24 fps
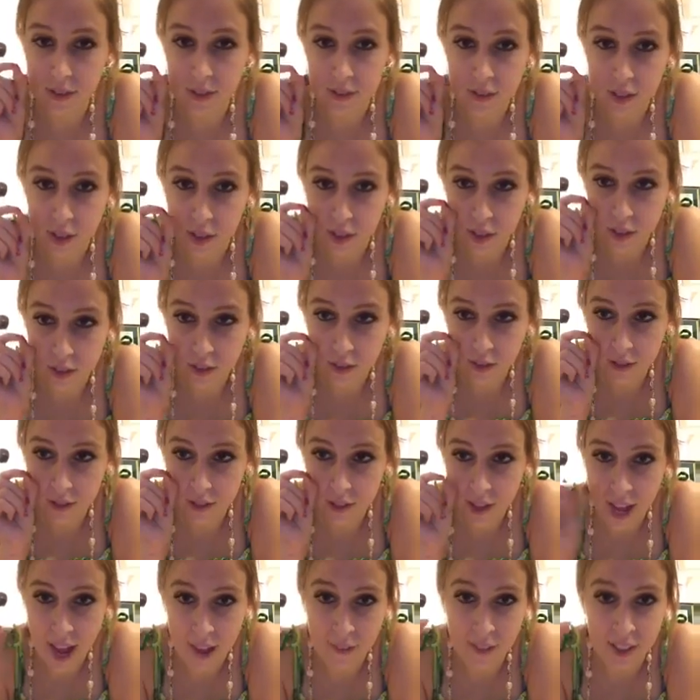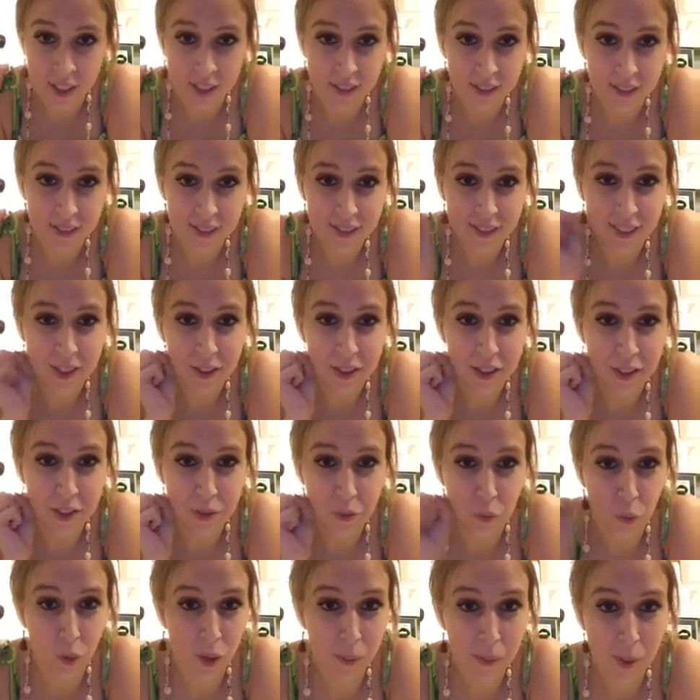just have it, and you can just
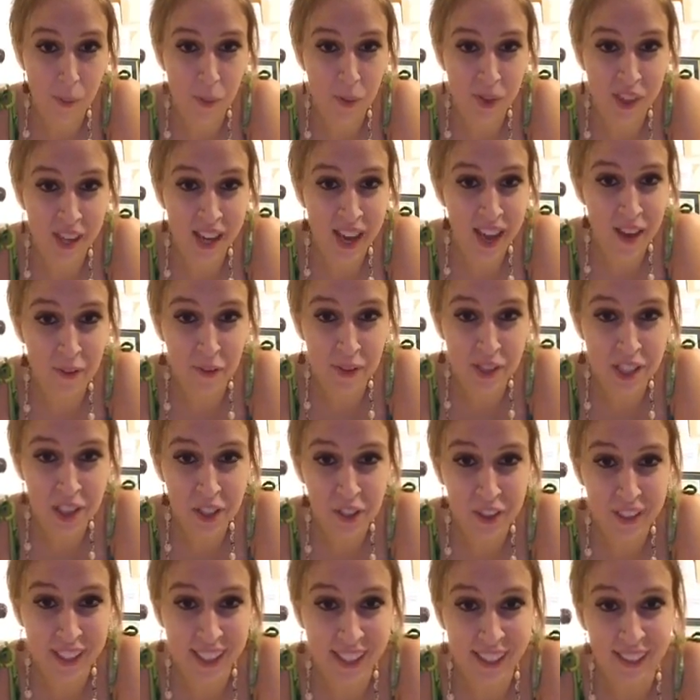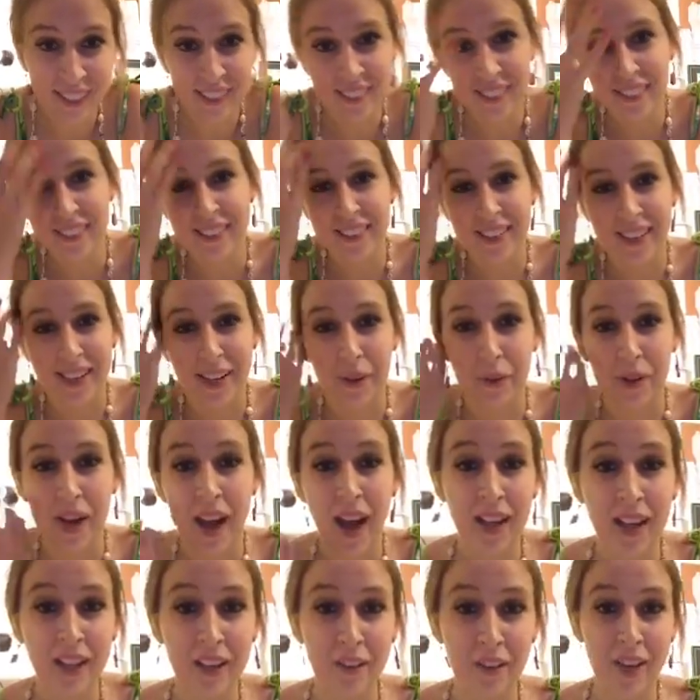warm up with it every single day. And I would
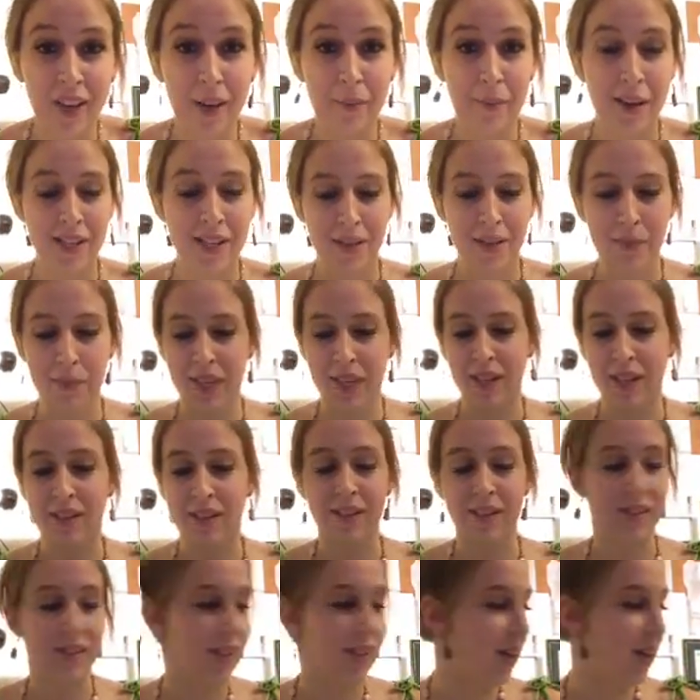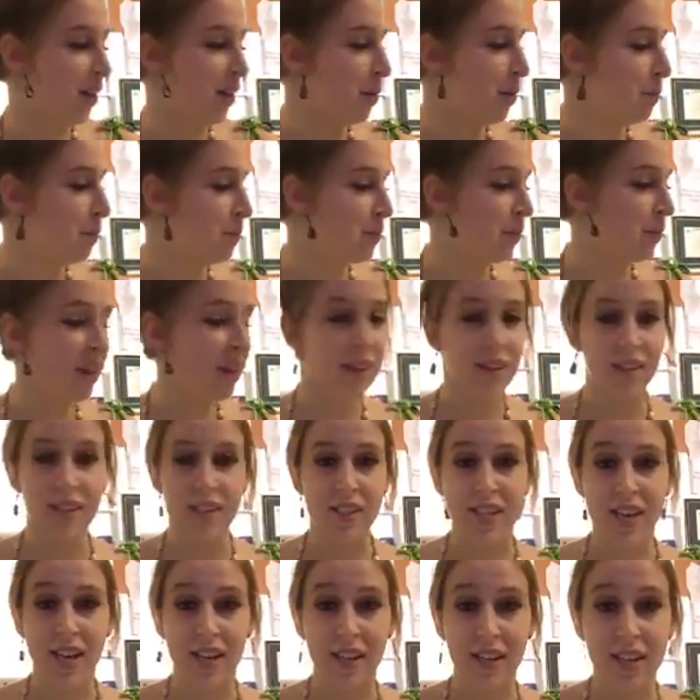highly recommend it because the
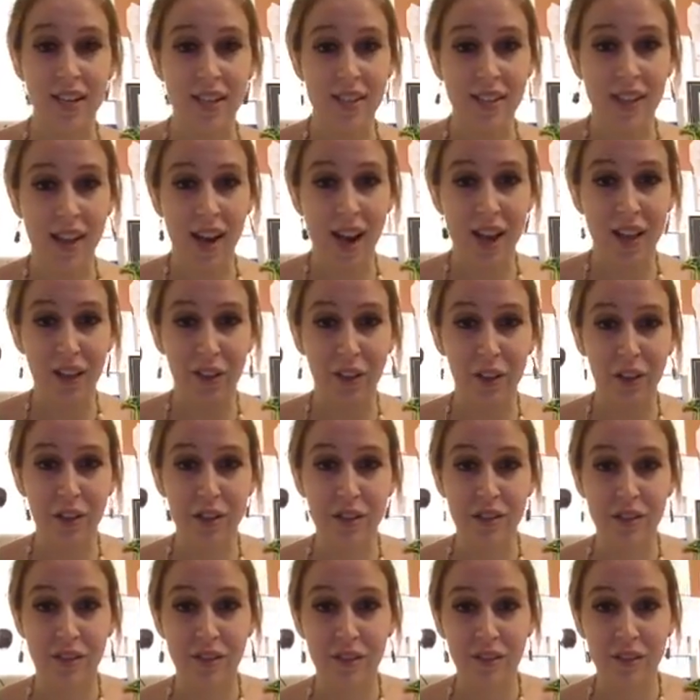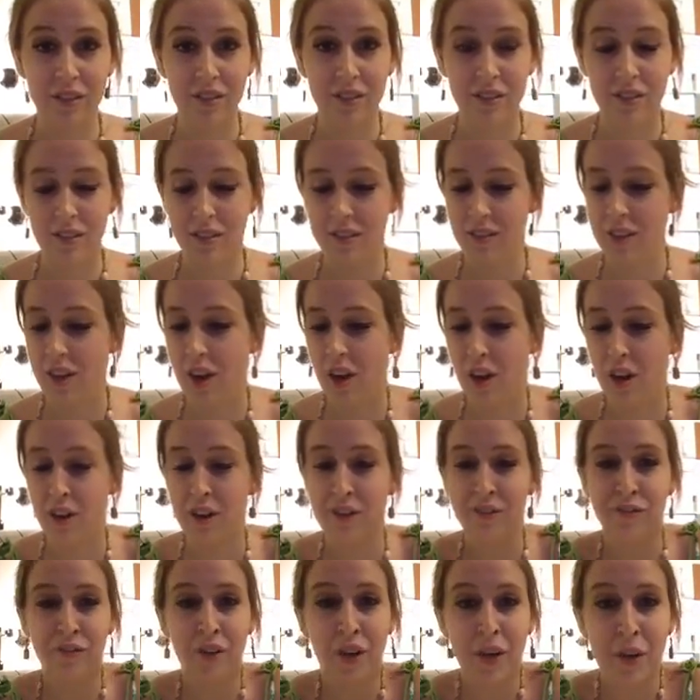techniques that I learned are
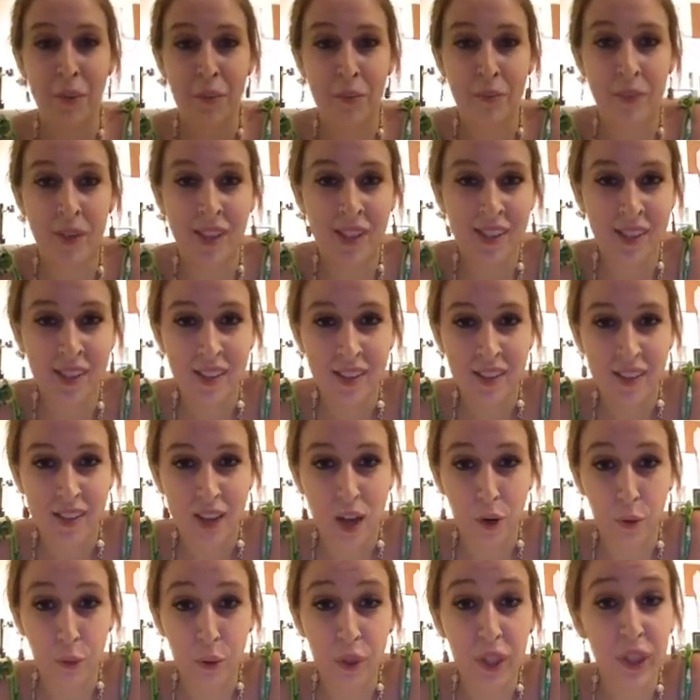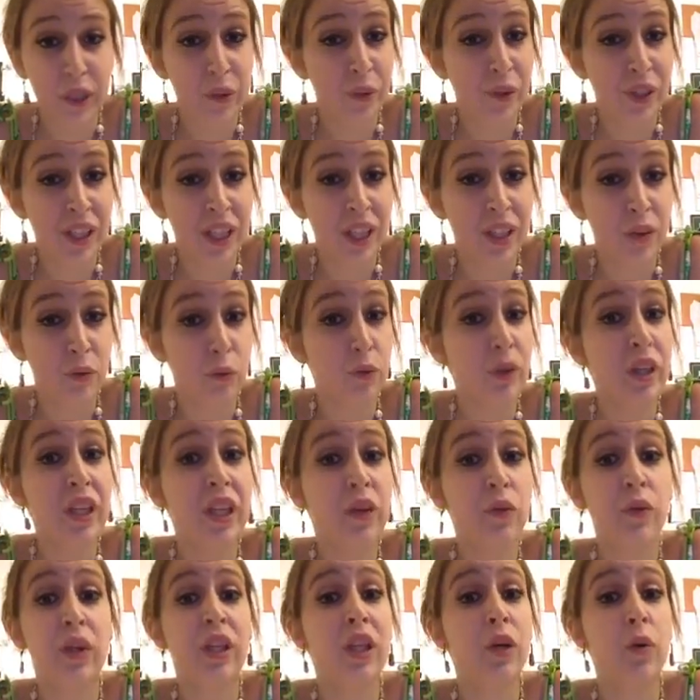from a really, really, really,
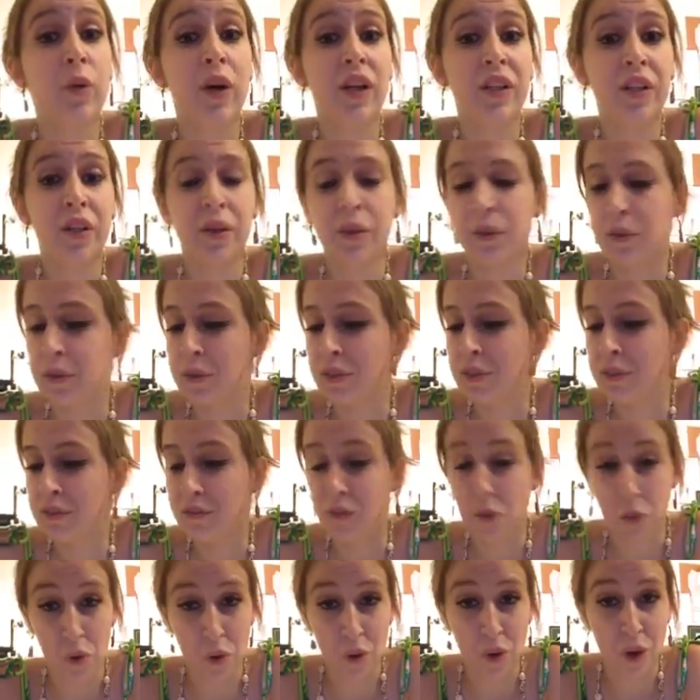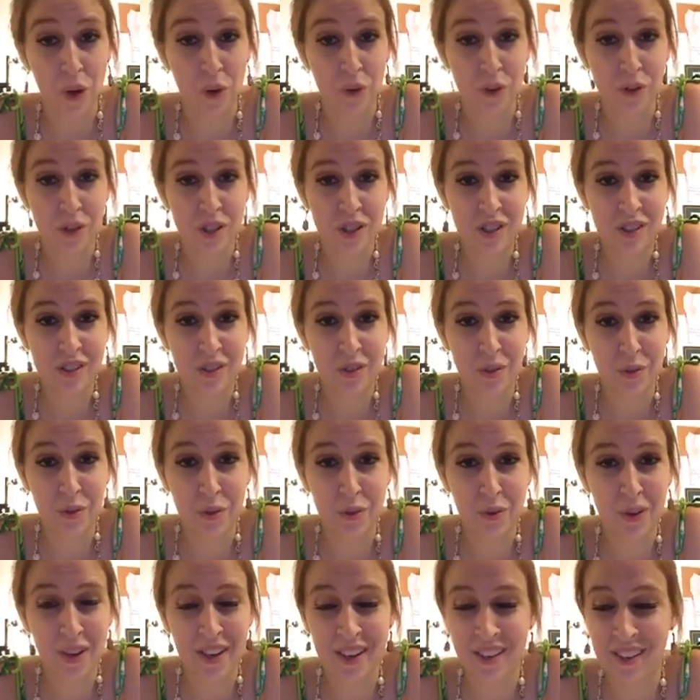really well-known vocal coach
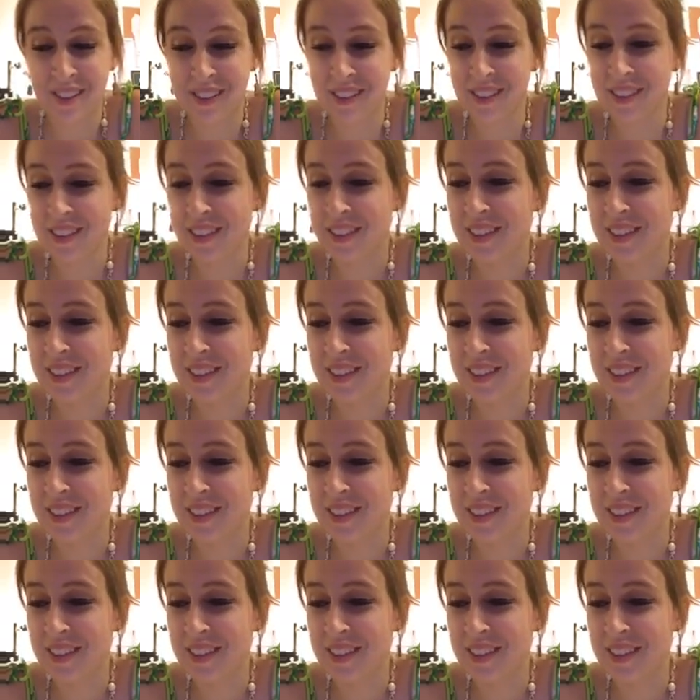who, I'm